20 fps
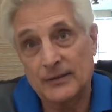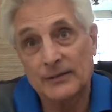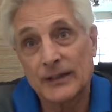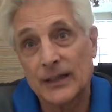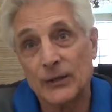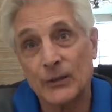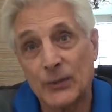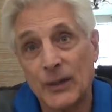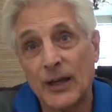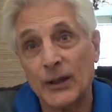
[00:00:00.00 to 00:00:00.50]

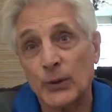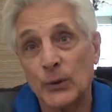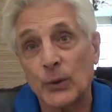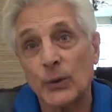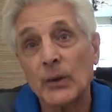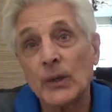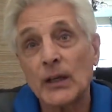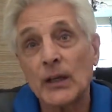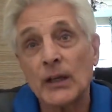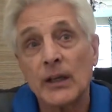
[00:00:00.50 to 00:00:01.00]
That's what I do,
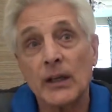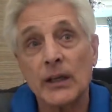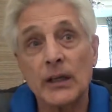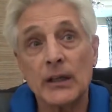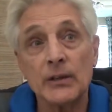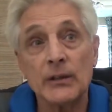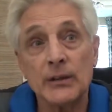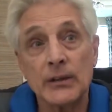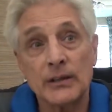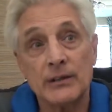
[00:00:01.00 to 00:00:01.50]

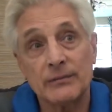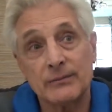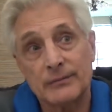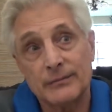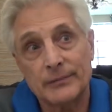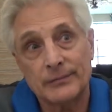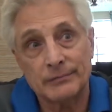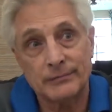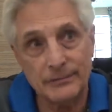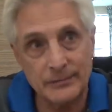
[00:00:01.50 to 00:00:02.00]
and
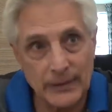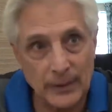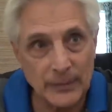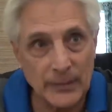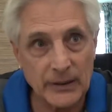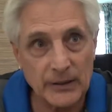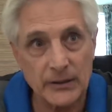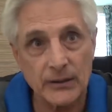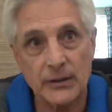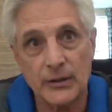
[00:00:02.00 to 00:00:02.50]
and I
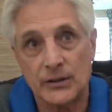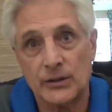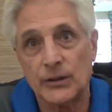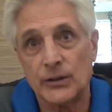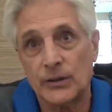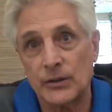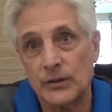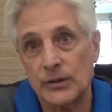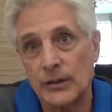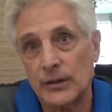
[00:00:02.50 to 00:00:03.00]
make the
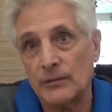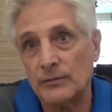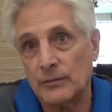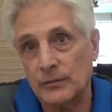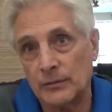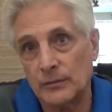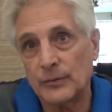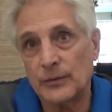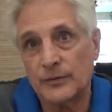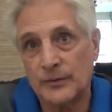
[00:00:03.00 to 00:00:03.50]
decisions. And
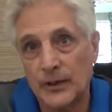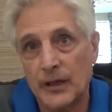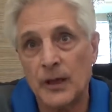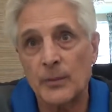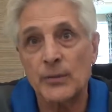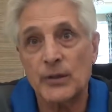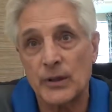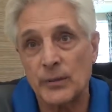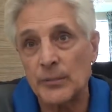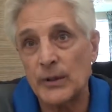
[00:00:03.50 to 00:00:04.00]
if it
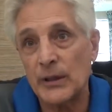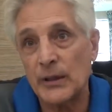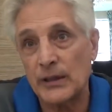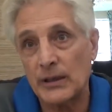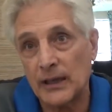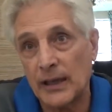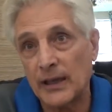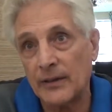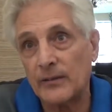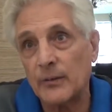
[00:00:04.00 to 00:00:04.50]
comes to me,
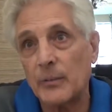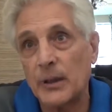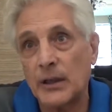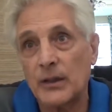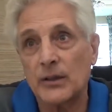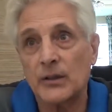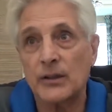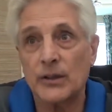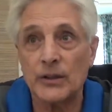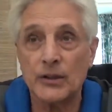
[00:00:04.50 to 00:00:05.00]
and I have to make a
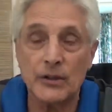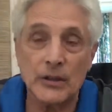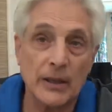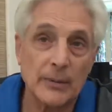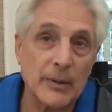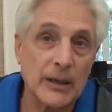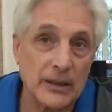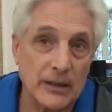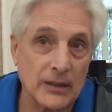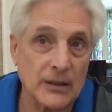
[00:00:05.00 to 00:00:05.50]
decision, I
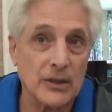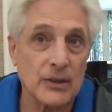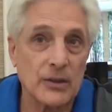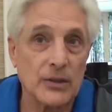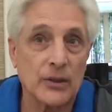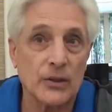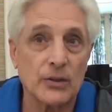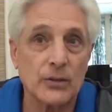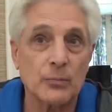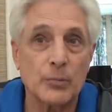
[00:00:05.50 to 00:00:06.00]
make the
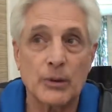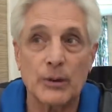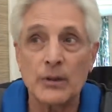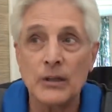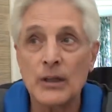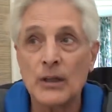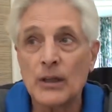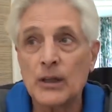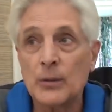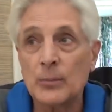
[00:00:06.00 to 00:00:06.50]
decision. But
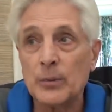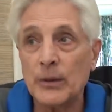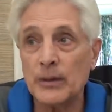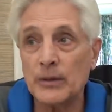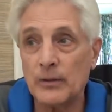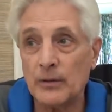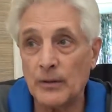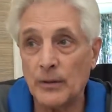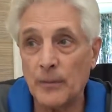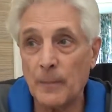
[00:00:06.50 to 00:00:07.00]
but
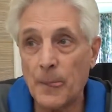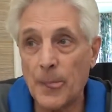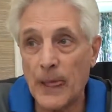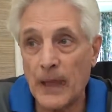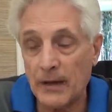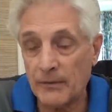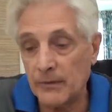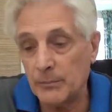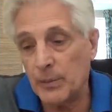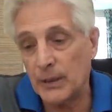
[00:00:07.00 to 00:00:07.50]
uh,
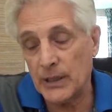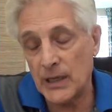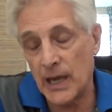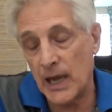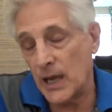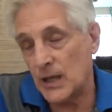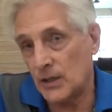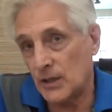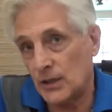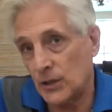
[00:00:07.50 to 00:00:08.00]
everybody
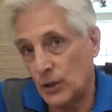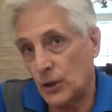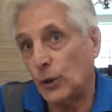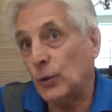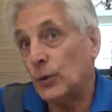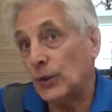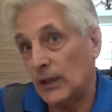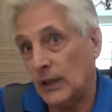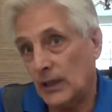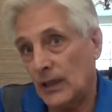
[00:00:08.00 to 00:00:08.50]
has a
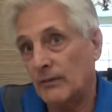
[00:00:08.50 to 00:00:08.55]
duty.